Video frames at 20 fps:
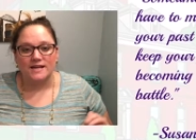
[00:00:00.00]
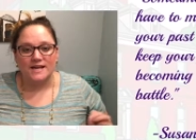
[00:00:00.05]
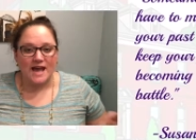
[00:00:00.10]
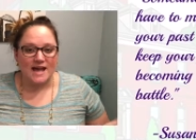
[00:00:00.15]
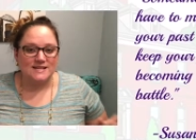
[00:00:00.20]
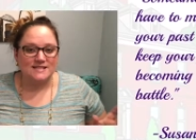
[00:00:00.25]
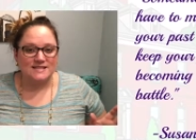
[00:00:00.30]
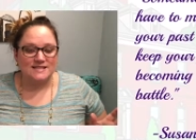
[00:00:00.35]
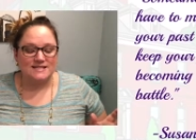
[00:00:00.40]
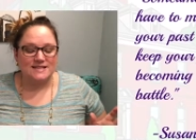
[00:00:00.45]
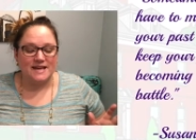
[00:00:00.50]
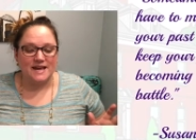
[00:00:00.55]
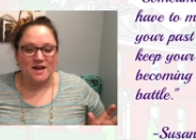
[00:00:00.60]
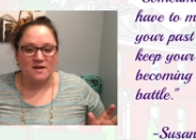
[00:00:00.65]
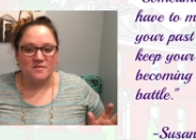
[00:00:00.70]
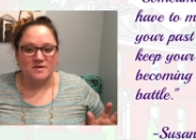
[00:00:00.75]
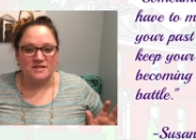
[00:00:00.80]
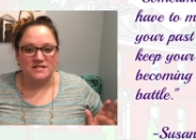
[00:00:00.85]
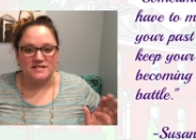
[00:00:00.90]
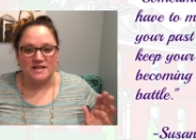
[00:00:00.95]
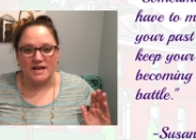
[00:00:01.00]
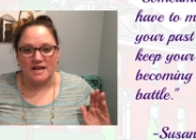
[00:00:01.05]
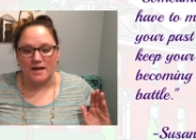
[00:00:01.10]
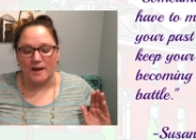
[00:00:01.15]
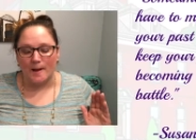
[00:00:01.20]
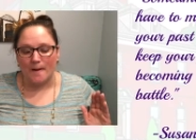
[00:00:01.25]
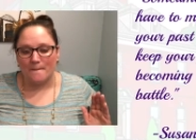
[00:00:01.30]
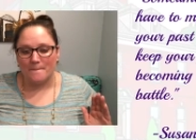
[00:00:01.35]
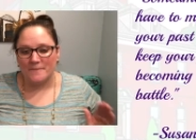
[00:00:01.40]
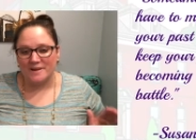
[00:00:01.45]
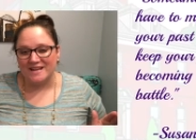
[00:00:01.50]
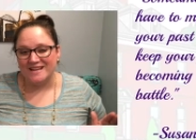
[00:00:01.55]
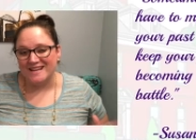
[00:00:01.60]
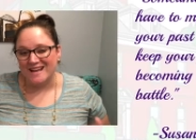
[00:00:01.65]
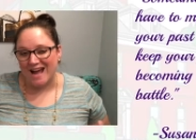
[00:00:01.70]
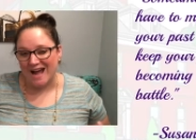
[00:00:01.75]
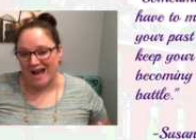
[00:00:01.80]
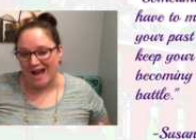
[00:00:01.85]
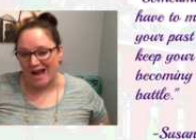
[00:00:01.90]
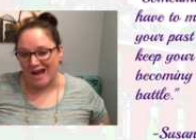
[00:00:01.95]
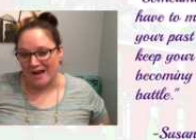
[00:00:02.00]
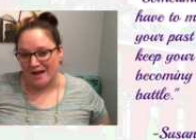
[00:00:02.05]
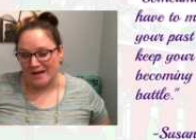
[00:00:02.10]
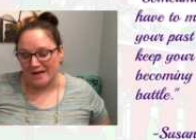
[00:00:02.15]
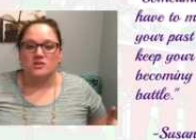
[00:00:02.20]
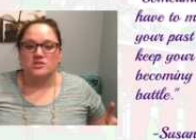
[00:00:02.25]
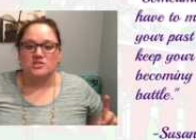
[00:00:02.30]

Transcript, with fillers: Cassie Tam is a PI.